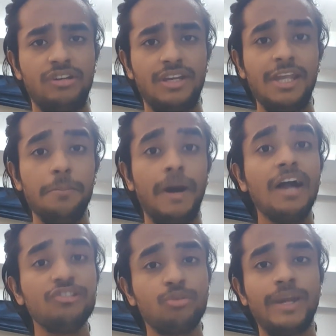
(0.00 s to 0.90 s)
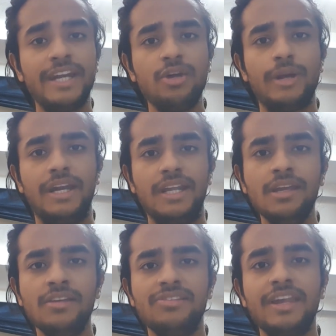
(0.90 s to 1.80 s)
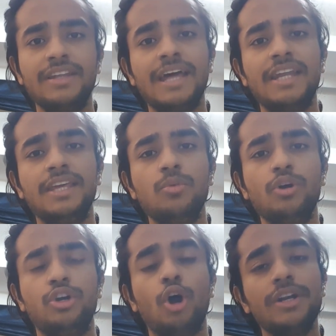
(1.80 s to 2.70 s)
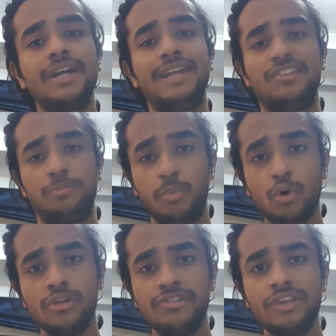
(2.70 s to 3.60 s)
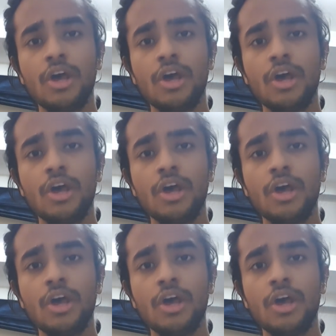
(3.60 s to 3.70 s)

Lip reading: In March 2020, he said that he would not contest polls,